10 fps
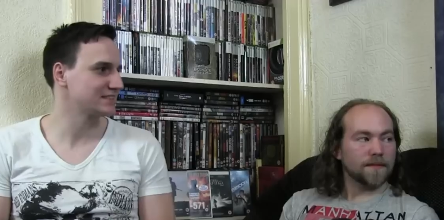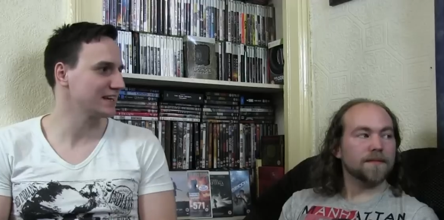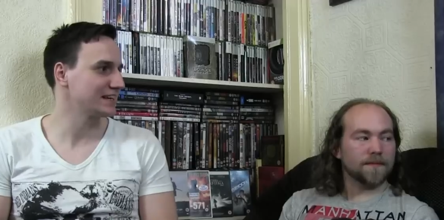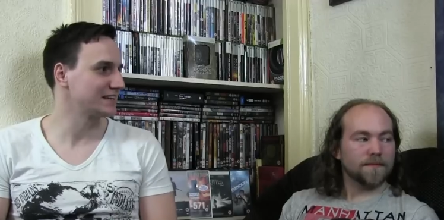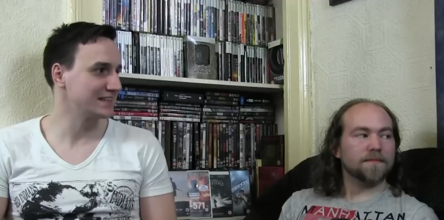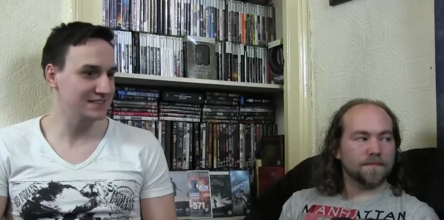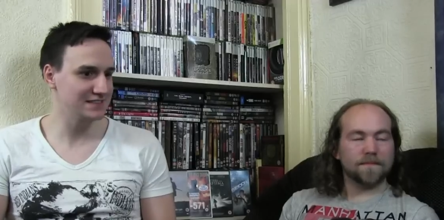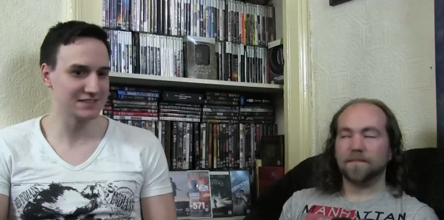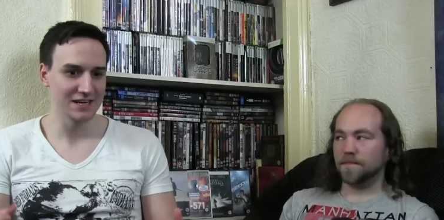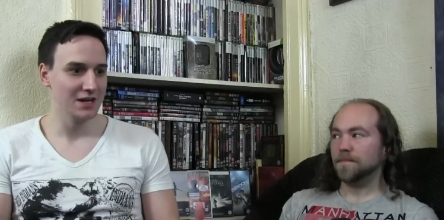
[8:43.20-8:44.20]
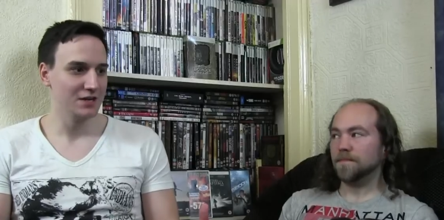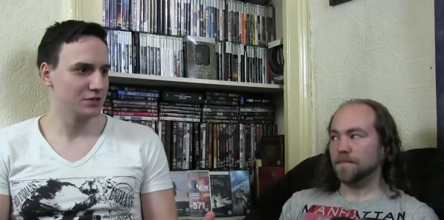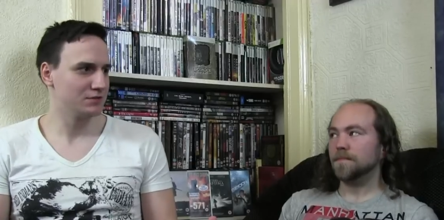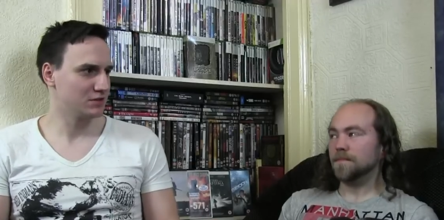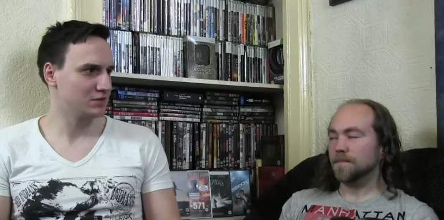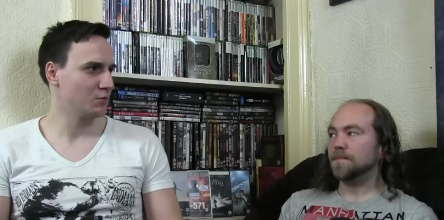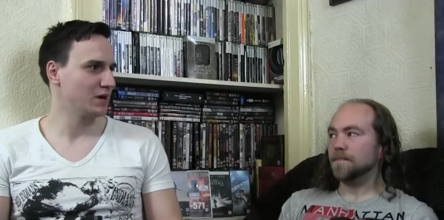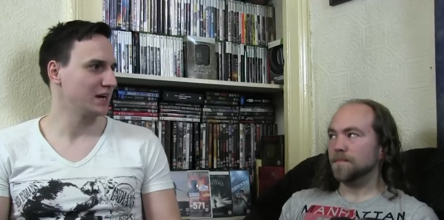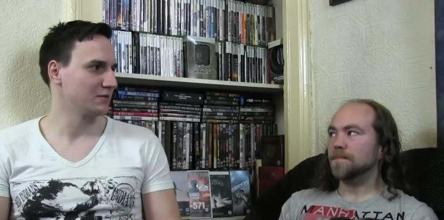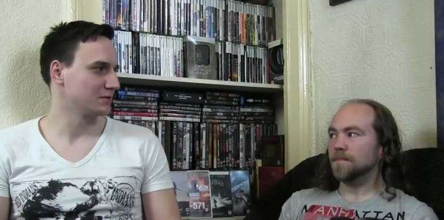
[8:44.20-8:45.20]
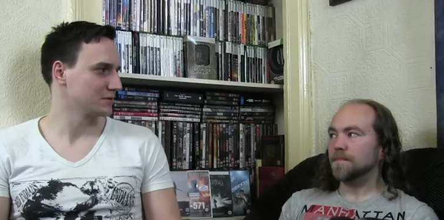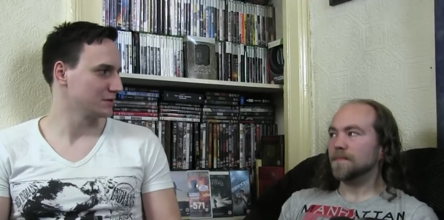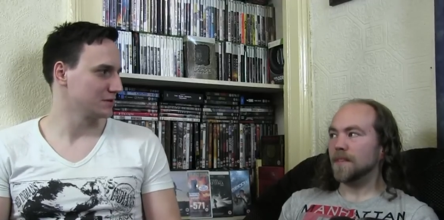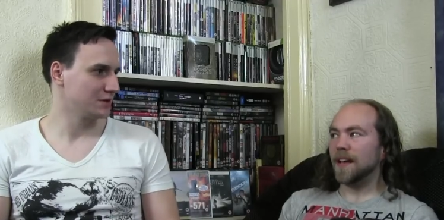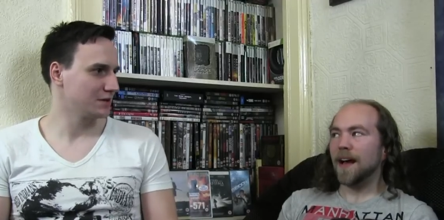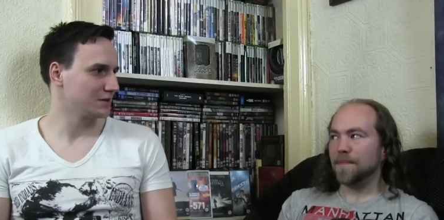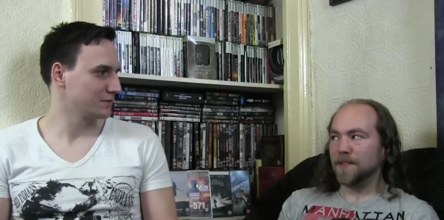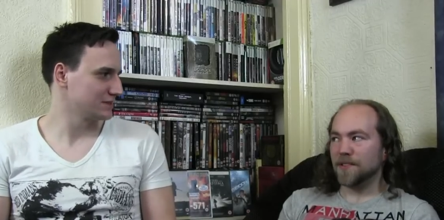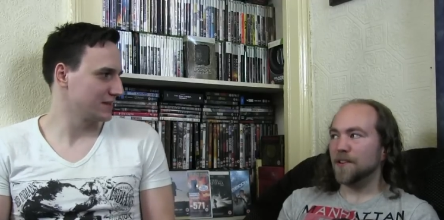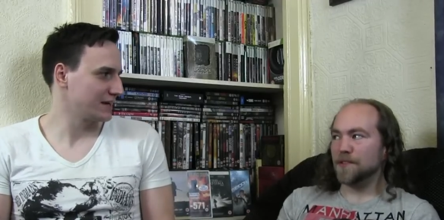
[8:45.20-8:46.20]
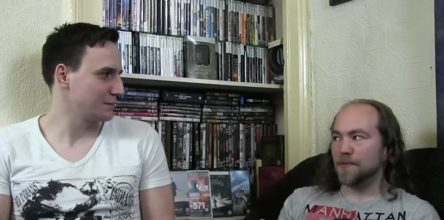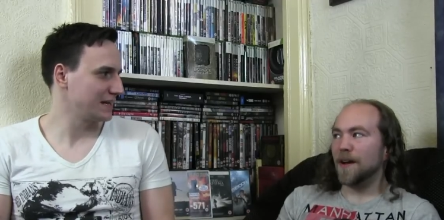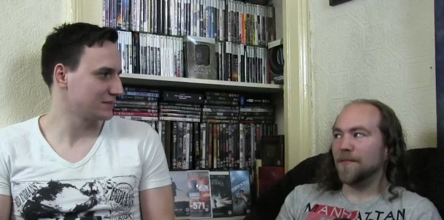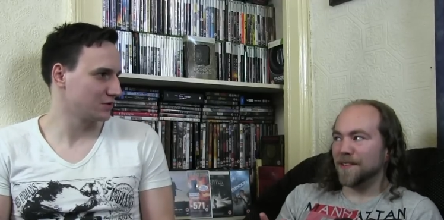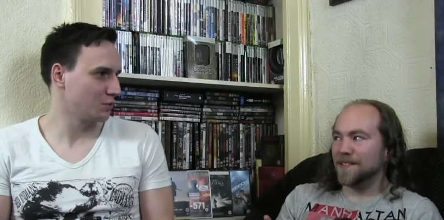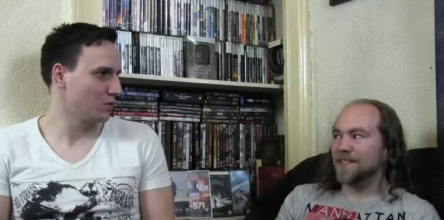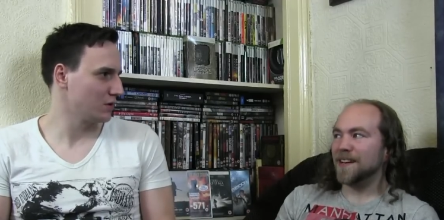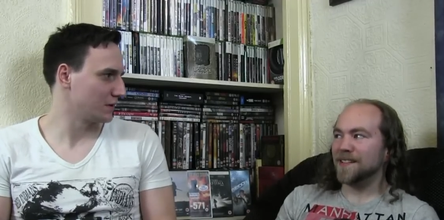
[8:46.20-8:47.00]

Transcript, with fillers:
Speaker 1: yeah. to side, and this is you. There's no way out. The you're, captain you're turns around and